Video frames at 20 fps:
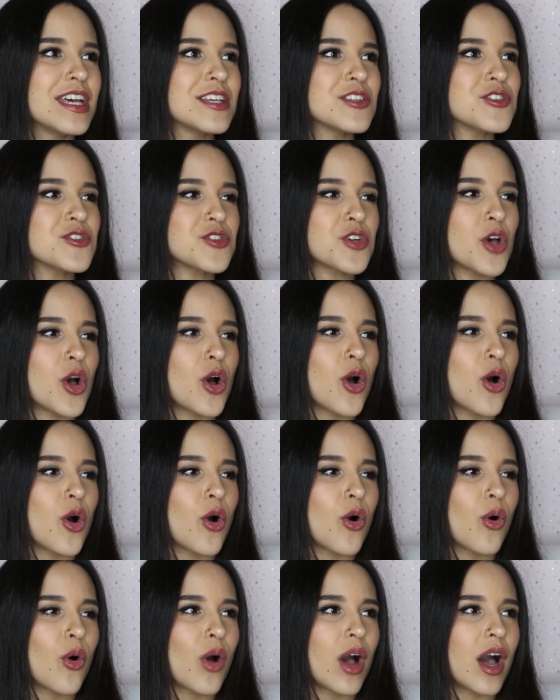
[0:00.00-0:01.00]

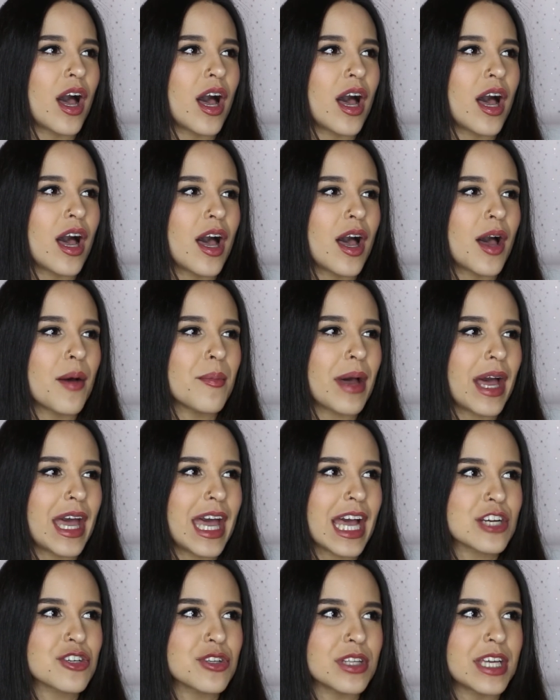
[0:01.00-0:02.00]
So I
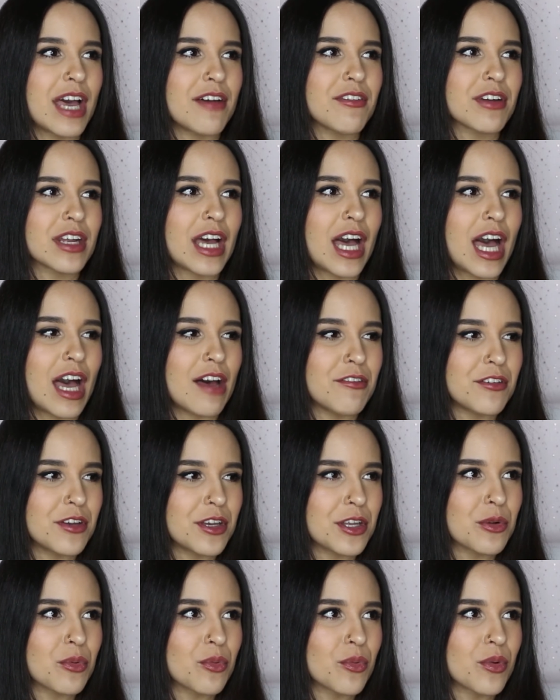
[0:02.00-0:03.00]
actually have it
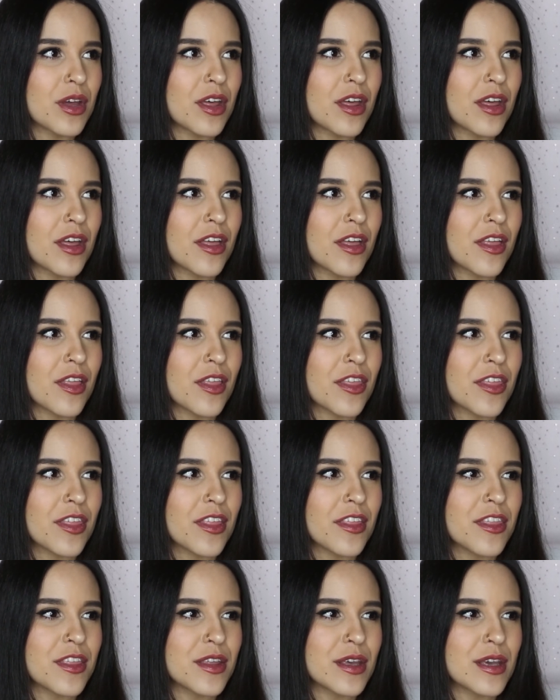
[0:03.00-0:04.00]
covered
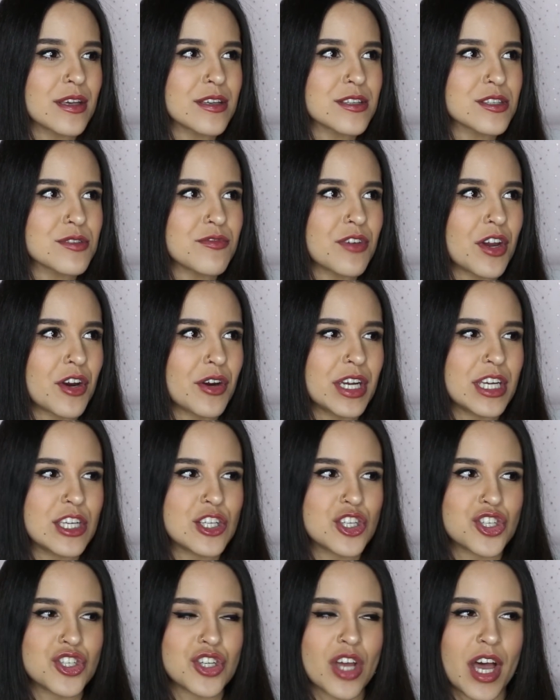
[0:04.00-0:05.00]
with this very
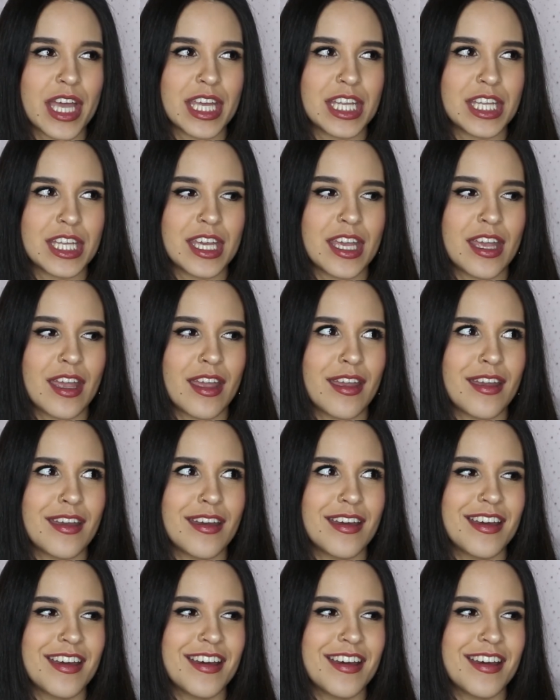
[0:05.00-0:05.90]
shiny,